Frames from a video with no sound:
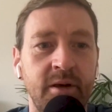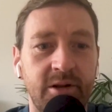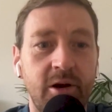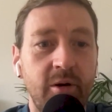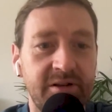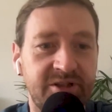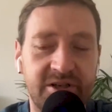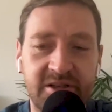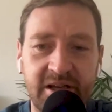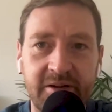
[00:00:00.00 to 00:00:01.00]
No, that's
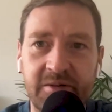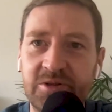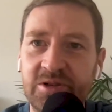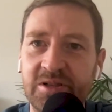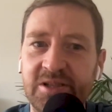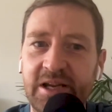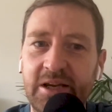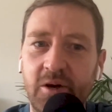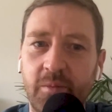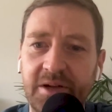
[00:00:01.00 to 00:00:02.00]
good. Uh, I'm just going to say,
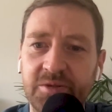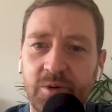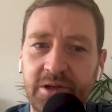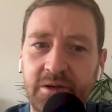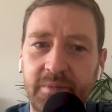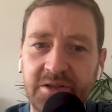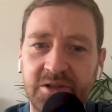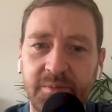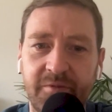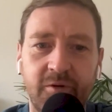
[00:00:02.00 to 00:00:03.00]
go back to what you
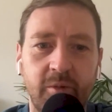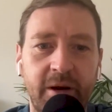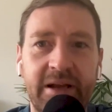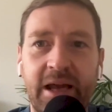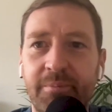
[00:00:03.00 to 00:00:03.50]
mentioned before about getting